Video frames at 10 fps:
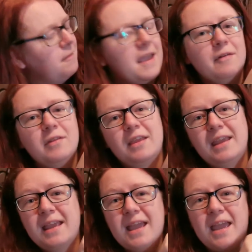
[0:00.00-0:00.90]
off here at
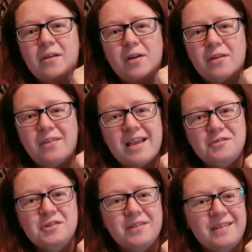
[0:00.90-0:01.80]
the Heroes
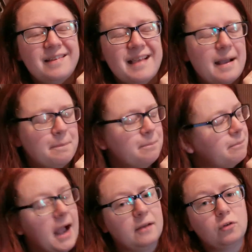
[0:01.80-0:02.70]
Entrance Exam
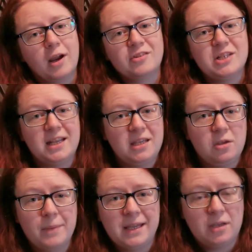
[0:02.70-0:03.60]
and gradually
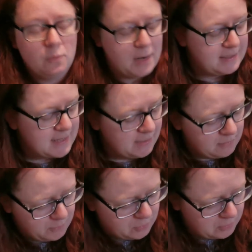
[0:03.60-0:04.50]
you make your way down
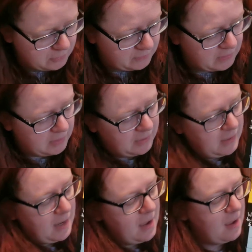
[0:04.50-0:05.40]
the board
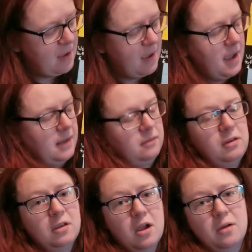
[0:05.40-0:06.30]
and
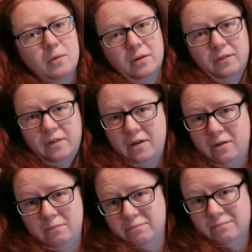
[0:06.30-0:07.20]
you go on
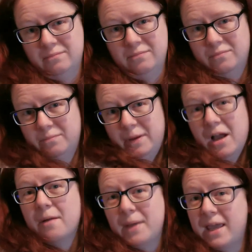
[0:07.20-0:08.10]
to
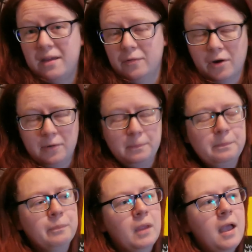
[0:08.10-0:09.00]
become a hero.
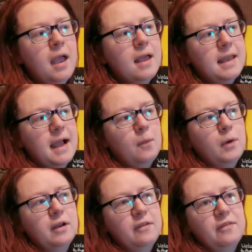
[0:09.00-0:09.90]
Now, when I